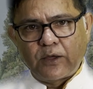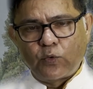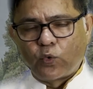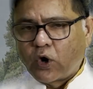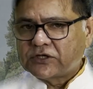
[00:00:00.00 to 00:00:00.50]

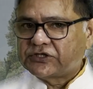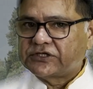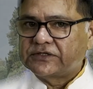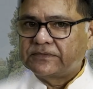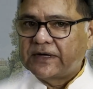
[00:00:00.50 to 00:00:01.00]
what
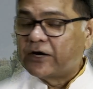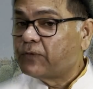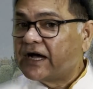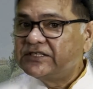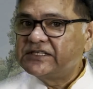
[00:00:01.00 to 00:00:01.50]

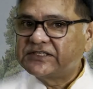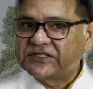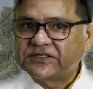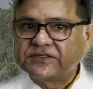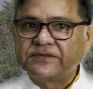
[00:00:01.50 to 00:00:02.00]

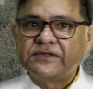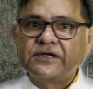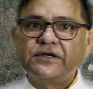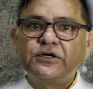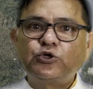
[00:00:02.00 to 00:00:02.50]
advises
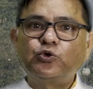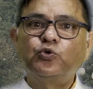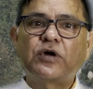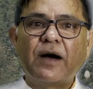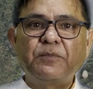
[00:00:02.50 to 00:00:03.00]

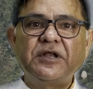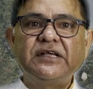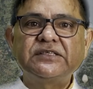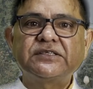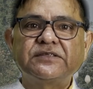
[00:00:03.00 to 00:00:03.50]
to
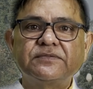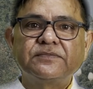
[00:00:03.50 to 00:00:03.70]
companies